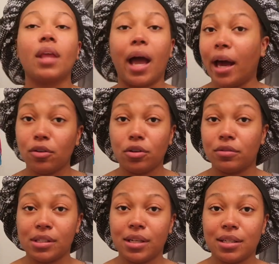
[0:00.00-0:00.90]
I don't know if
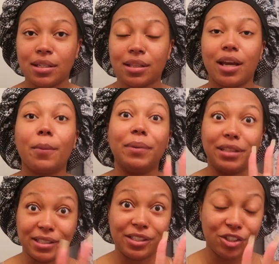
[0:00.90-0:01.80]
this does anything, but
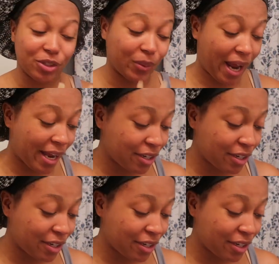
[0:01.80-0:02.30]
this is just what I